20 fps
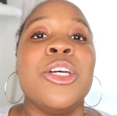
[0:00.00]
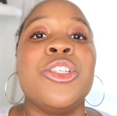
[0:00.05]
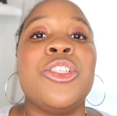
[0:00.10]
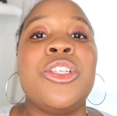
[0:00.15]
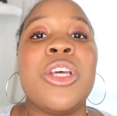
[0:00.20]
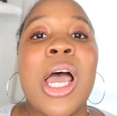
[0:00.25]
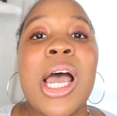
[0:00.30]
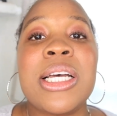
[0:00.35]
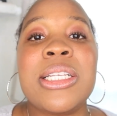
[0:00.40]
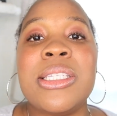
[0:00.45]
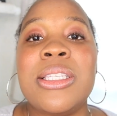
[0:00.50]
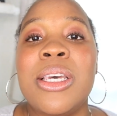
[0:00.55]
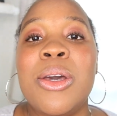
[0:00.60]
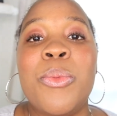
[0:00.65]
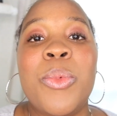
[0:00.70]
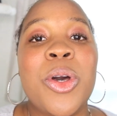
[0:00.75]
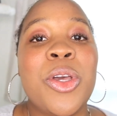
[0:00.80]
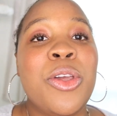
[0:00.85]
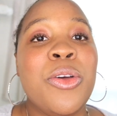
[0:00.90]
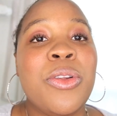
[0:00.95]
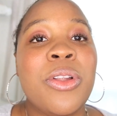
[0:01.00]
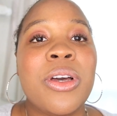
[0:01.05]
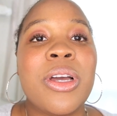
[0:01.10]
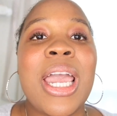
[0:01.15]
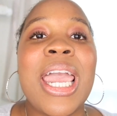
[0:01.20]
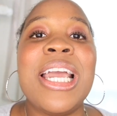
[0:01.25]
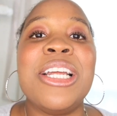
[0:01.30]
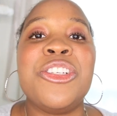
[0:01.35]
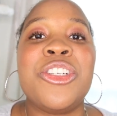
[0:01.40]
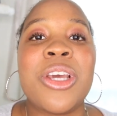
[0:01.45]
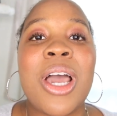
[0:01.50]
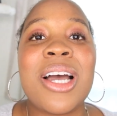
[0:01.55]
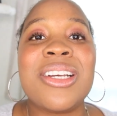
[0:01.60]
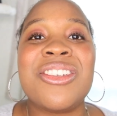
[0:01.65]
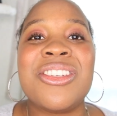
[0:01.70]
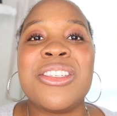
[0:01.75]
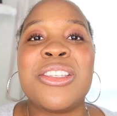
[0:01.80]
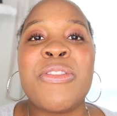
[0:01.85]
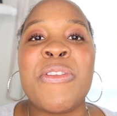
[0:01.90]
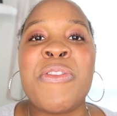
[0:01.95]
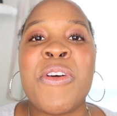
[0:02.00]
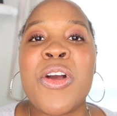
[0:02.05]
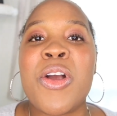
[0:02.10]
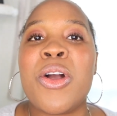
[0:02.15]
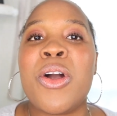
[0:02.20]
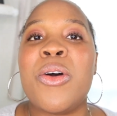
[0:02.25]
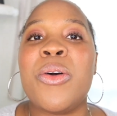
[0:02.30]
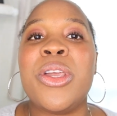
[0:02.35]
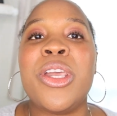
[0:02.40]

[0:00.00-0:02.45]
Josh said, "Well, you look," and Josh is a Virgo.